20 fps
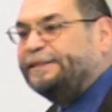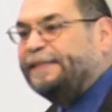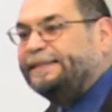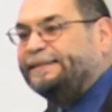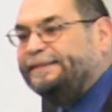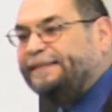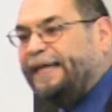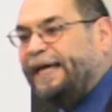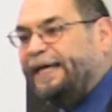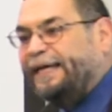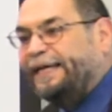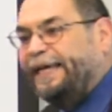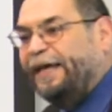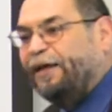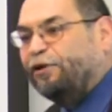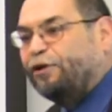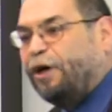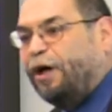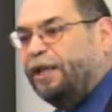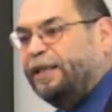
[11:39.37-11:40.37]
as uh,
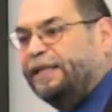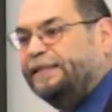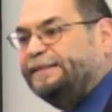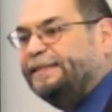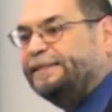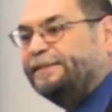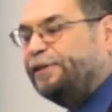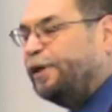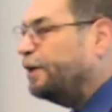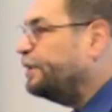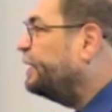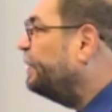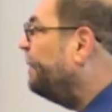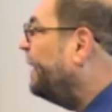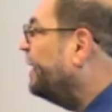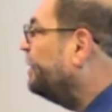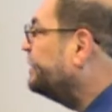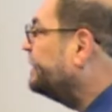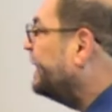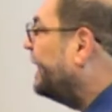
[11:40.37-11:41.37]
Gail Collins has talked
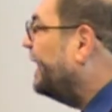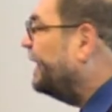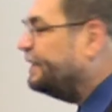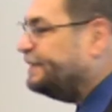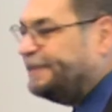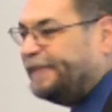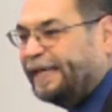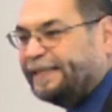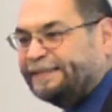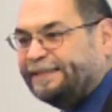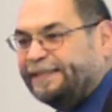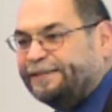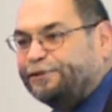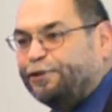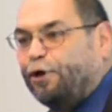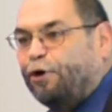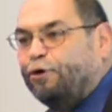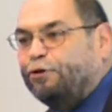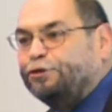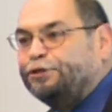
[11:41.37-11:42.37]
about, as Texas
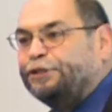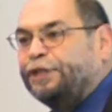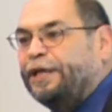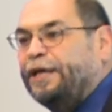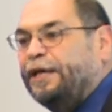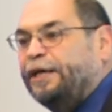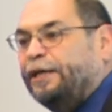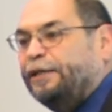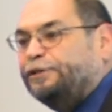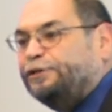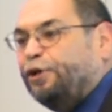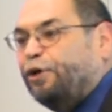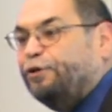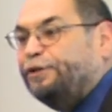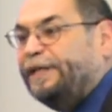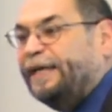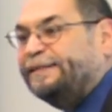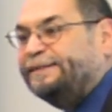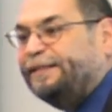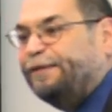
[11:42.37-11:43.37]
goes, so
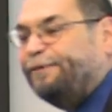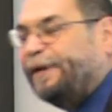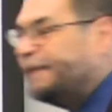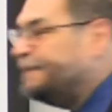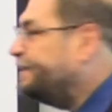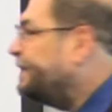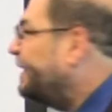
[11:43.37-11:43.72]
does the rest